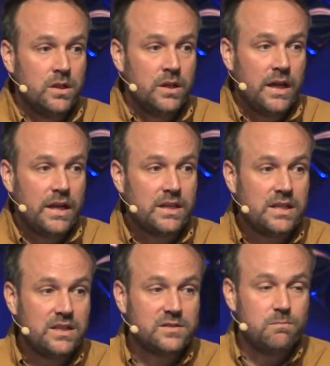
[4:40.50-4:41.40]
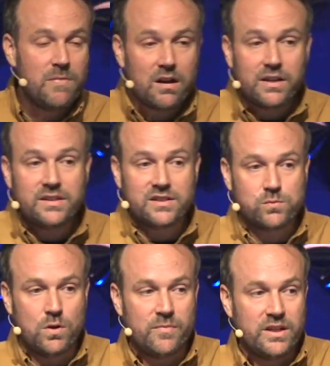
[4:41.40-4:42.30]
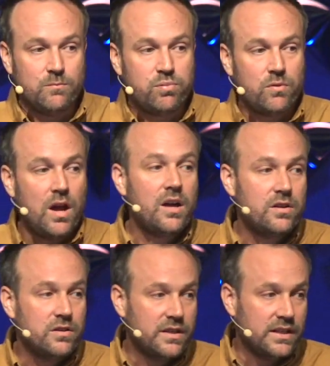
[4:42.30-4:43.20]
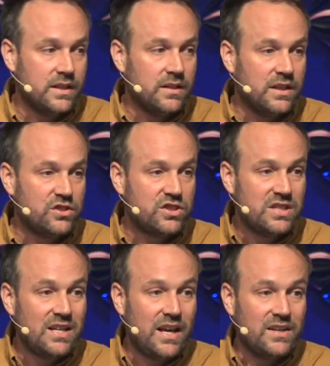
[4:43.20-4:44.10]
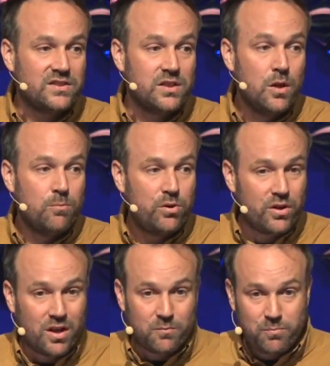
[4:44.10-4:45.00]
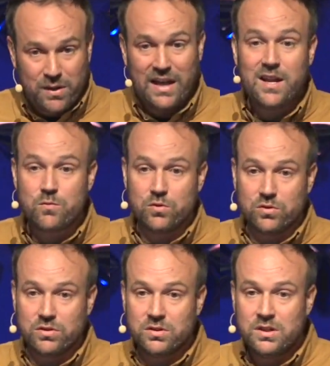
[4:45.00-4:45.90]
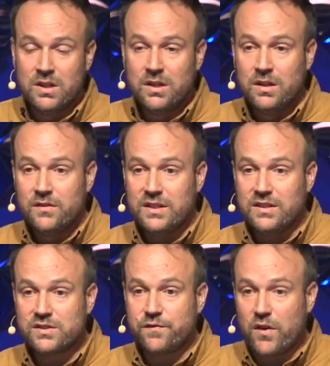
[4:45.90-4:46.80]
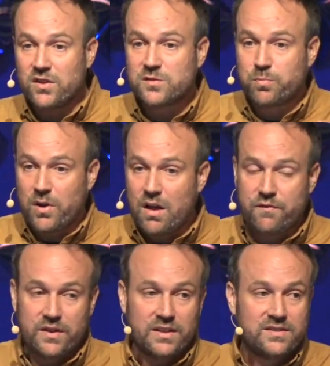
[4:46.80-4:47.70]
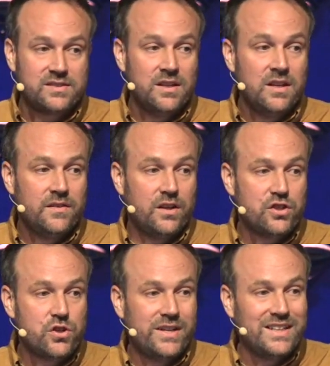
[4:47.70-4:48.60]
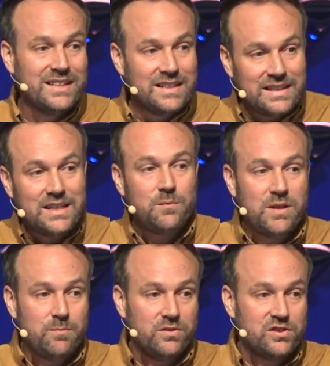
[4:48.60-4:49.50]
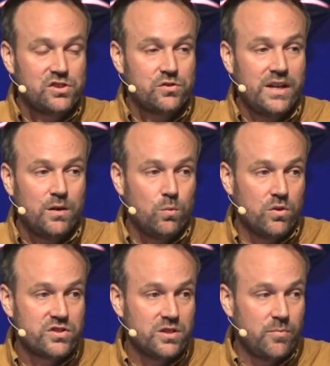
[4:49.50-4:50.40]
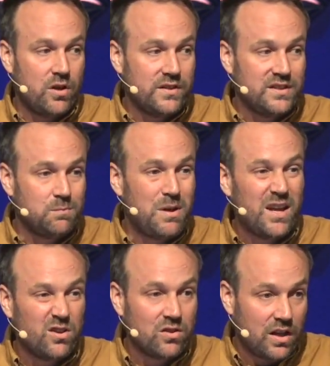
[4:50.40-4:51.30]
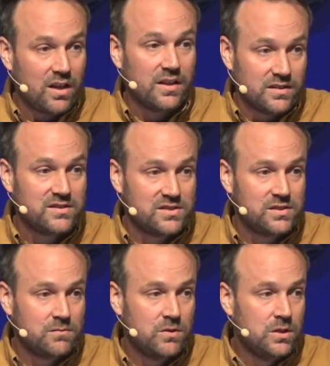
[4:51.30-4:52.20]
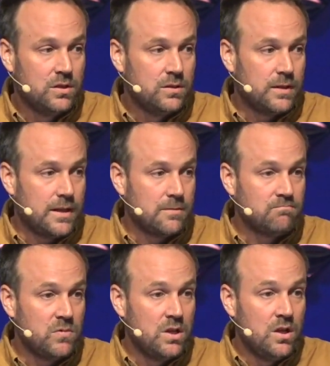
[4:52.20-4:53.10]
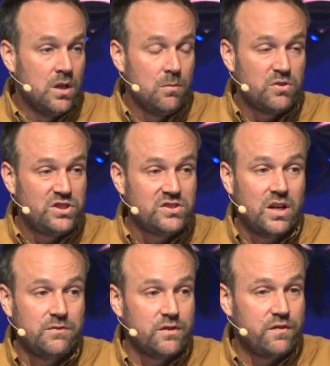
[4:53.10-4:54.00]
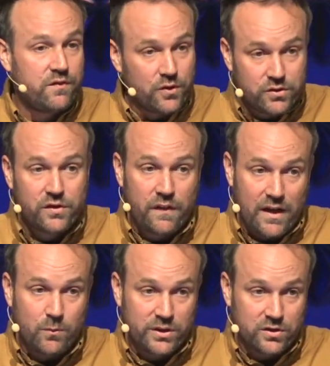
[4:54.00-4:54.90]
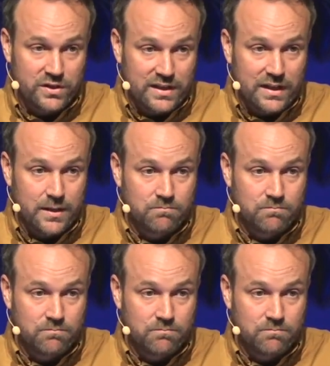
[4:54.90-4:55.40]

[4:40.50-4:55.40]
And he's married this woman and brought her in, and she has put on payroll these false prophets that are trying to lead people astray to worship all these Baal gods, okay? But she's gone even further than that, we learned today.